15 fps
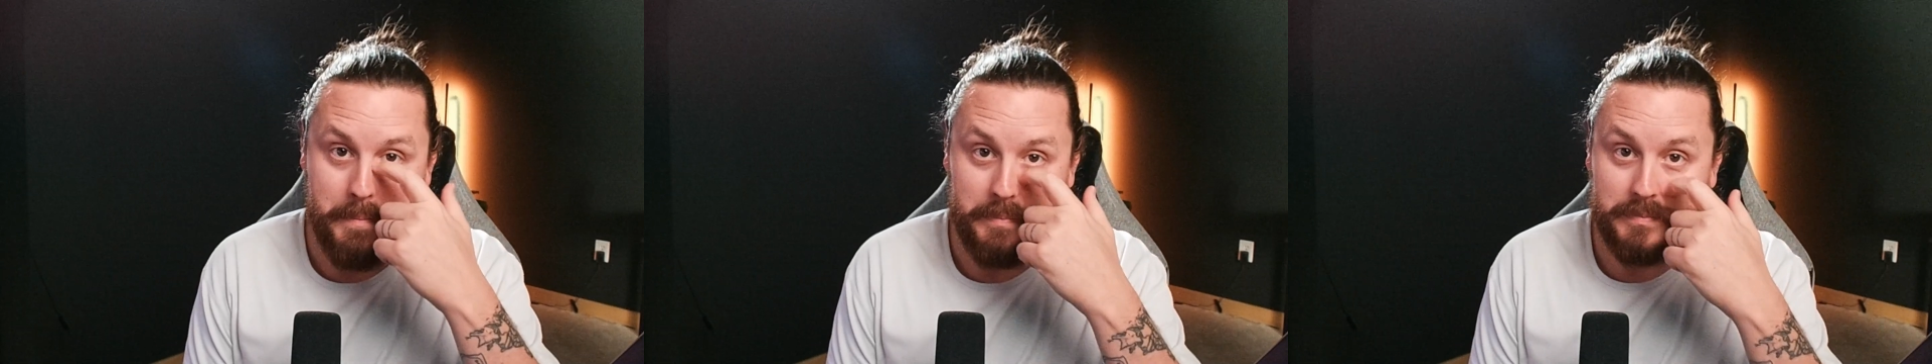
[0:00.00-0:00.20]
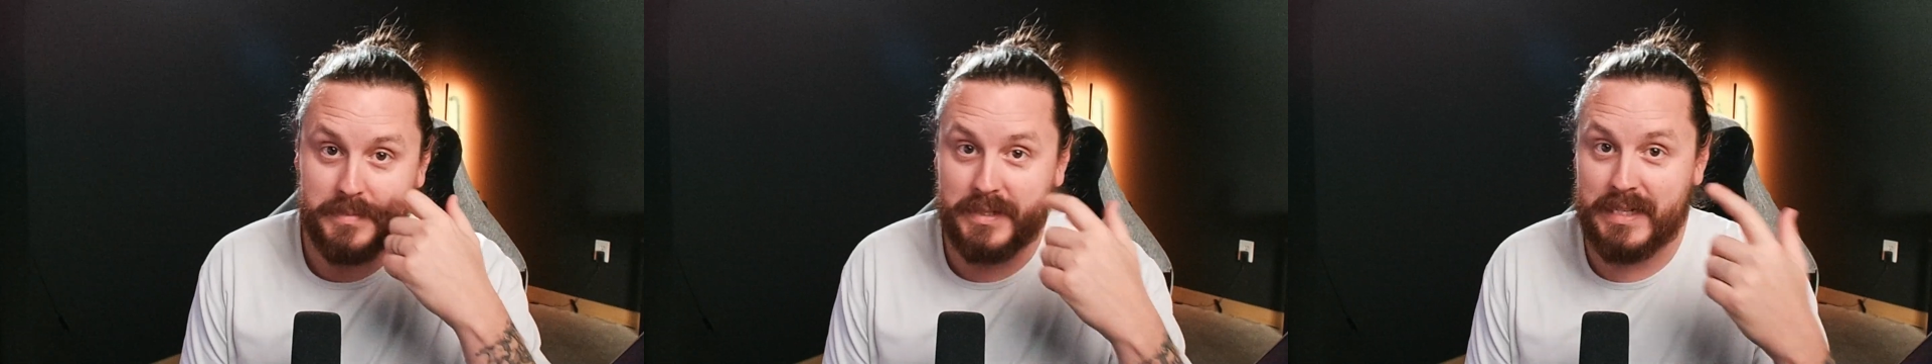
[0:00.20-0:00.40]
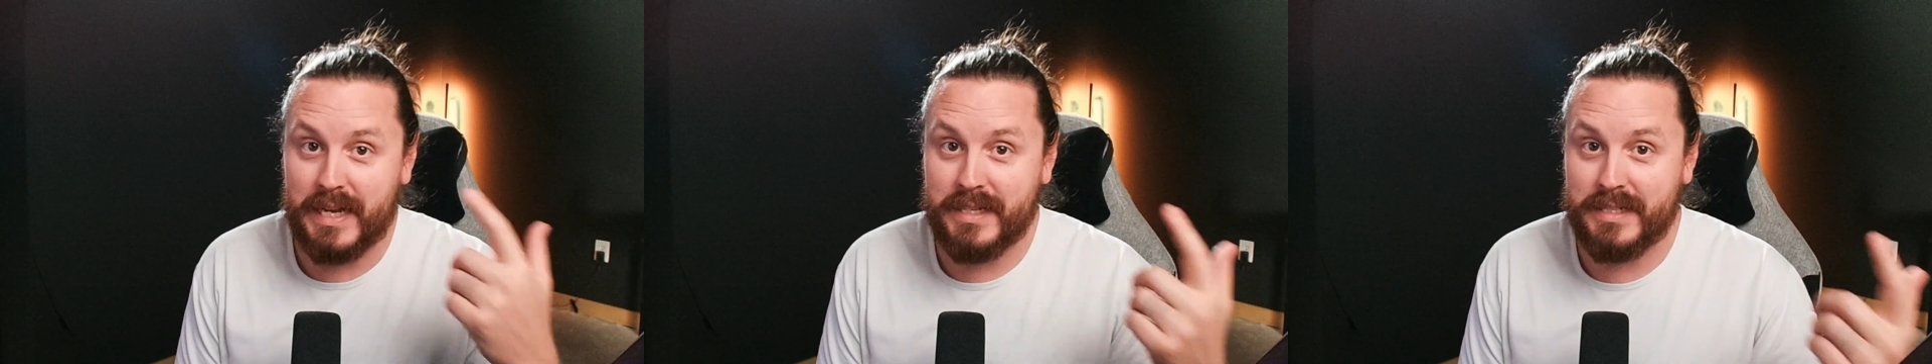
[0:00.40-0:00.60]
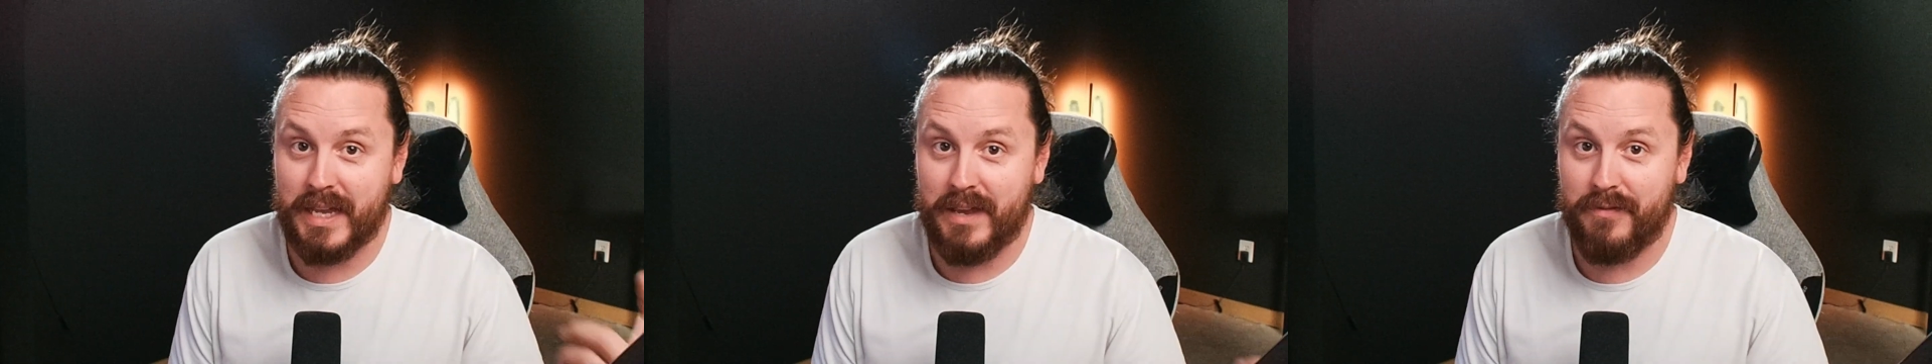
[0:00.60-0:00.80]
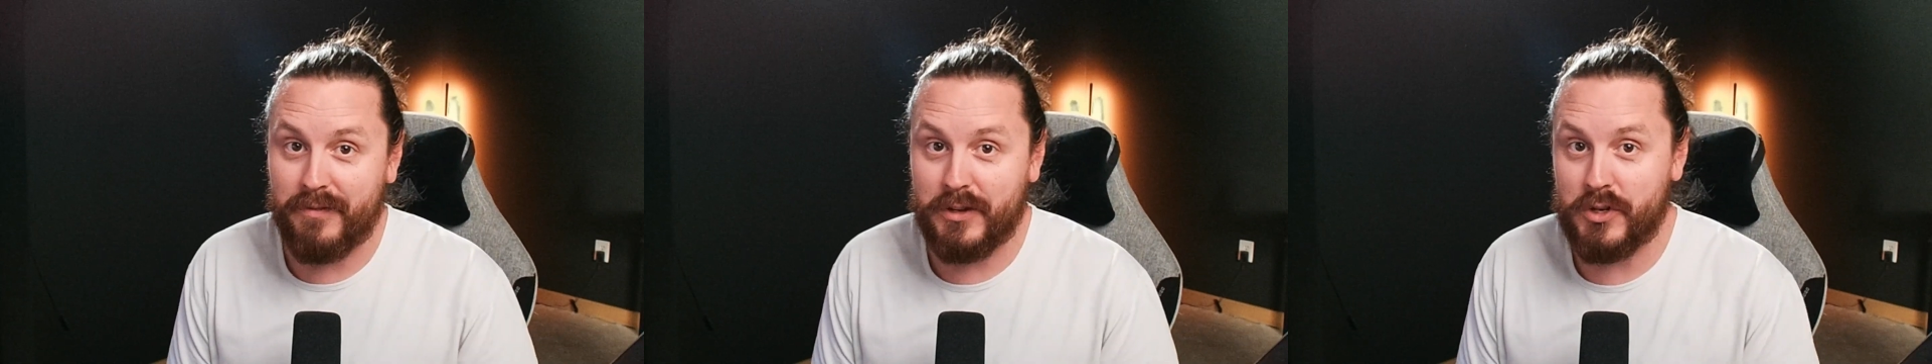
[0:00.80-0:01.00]
stay
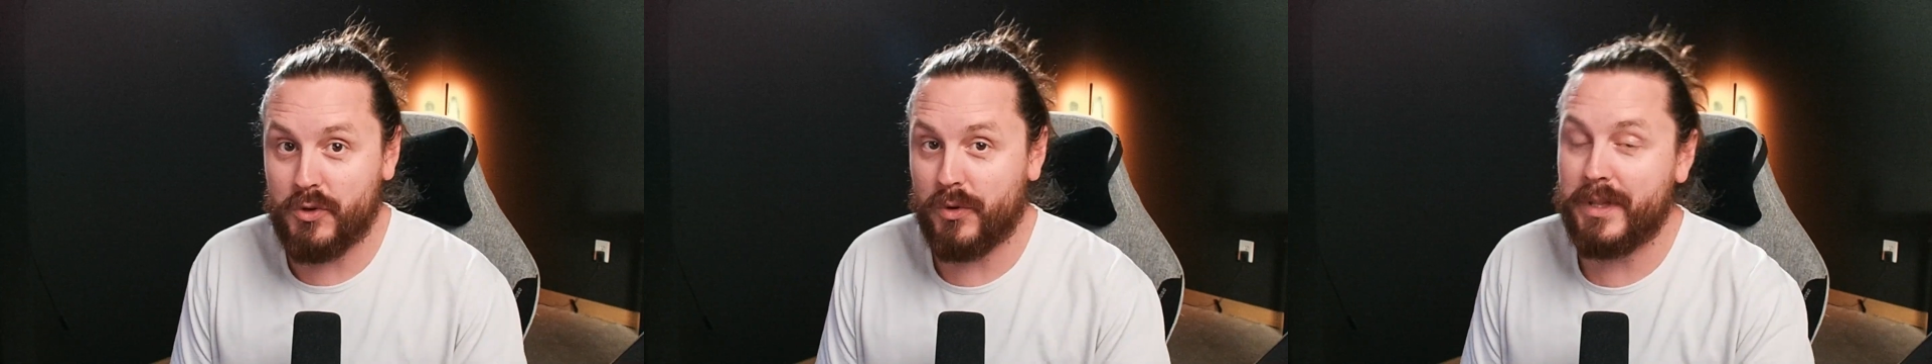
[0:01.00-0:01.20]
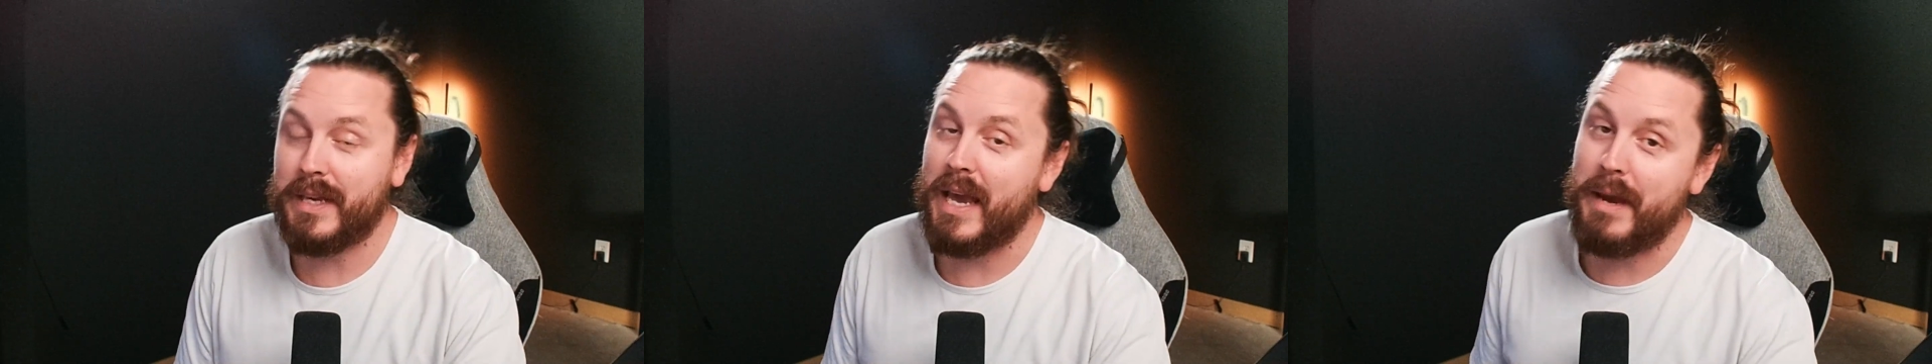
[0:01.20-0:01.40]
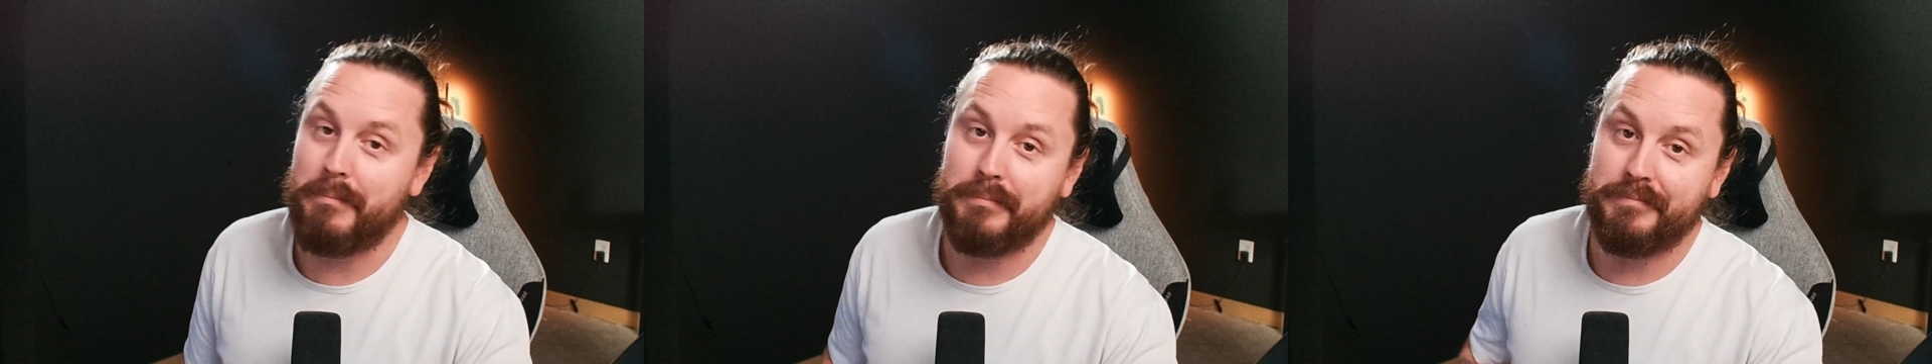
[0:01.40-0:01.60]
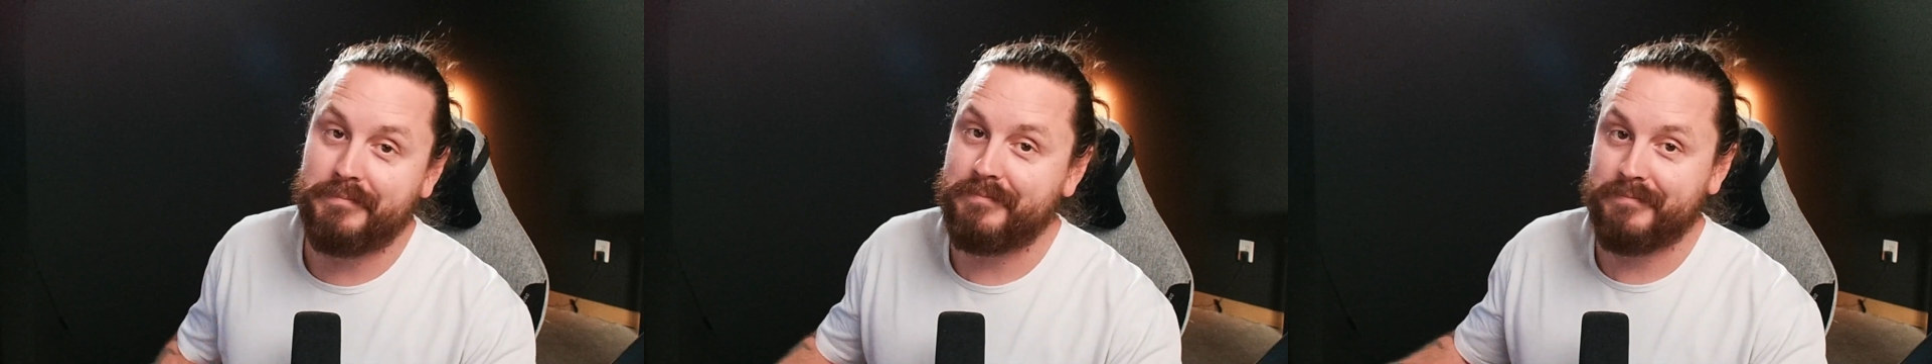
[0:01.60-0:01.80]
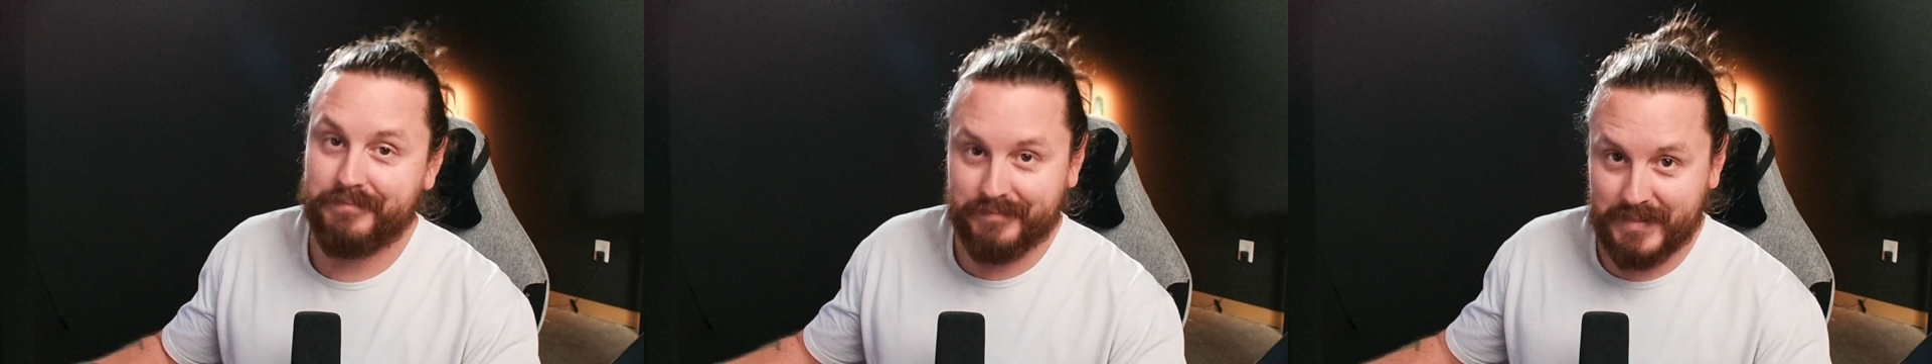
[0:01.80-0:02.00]
safe, enjoy the game,
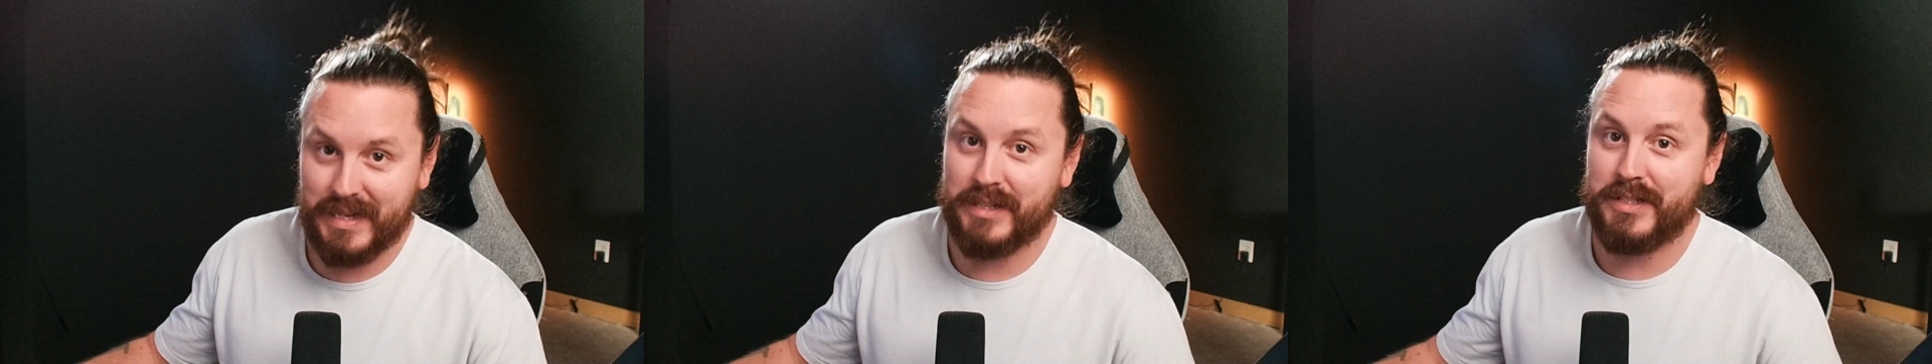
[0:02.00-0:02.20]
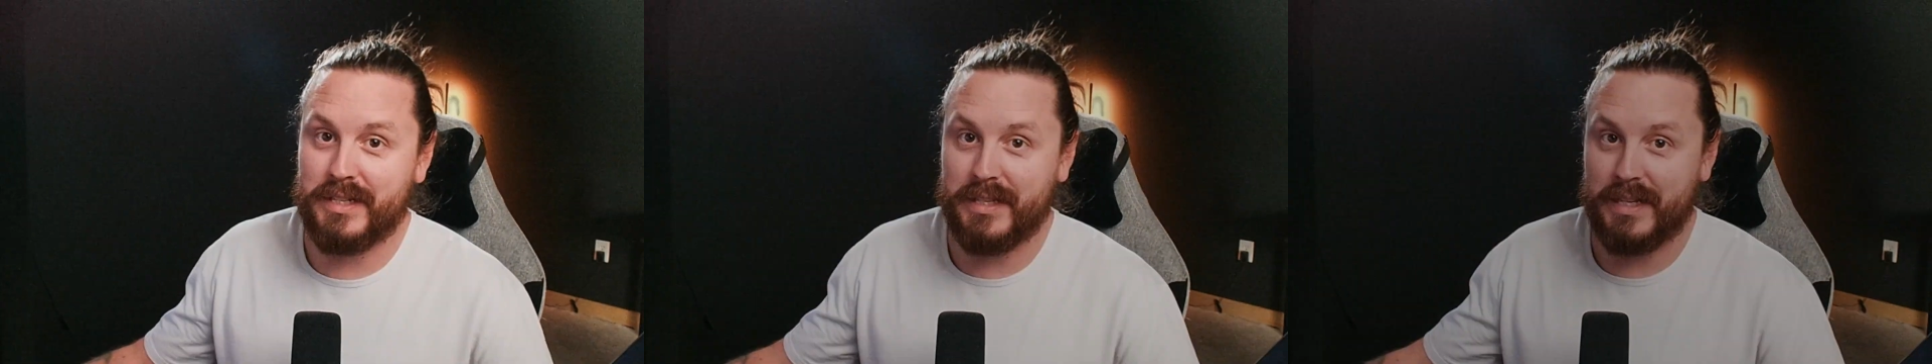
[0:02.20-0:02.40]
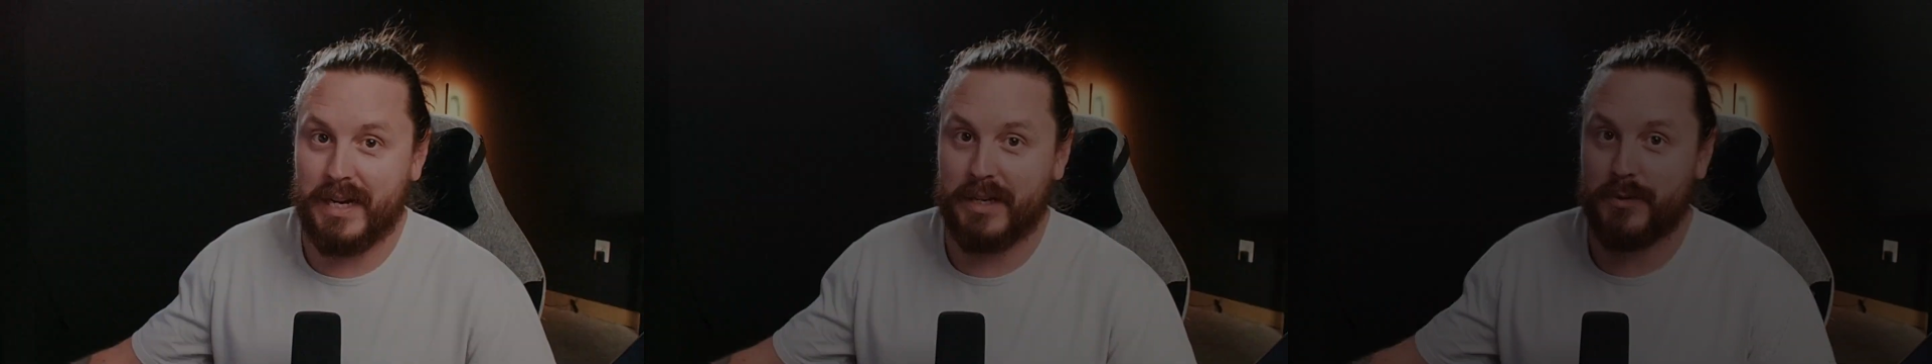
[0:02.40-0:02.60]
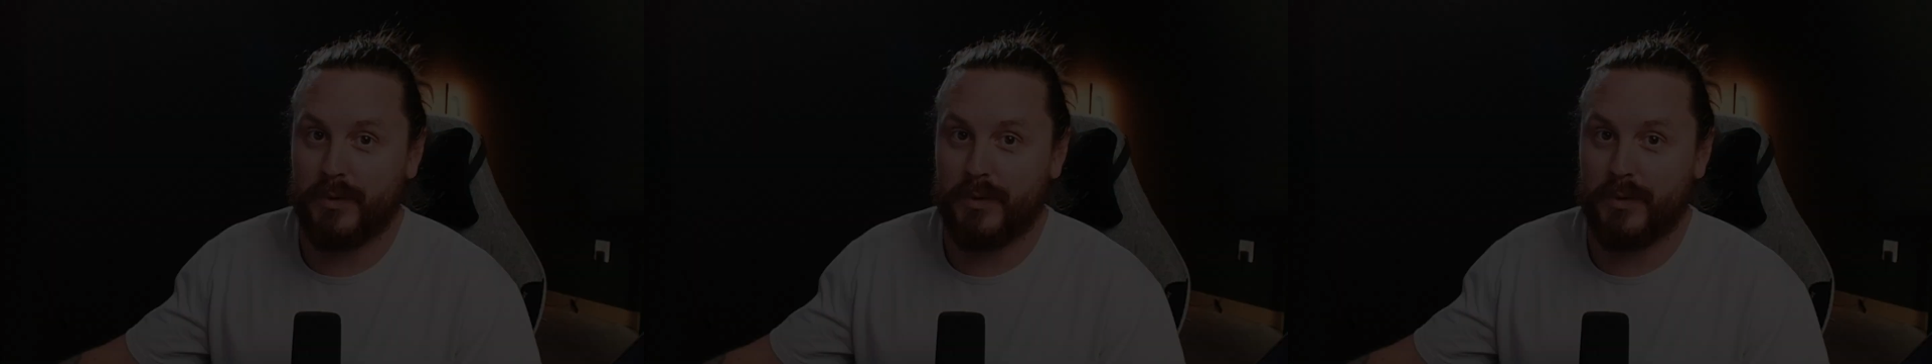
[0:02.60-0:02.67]
and I'll see you in the next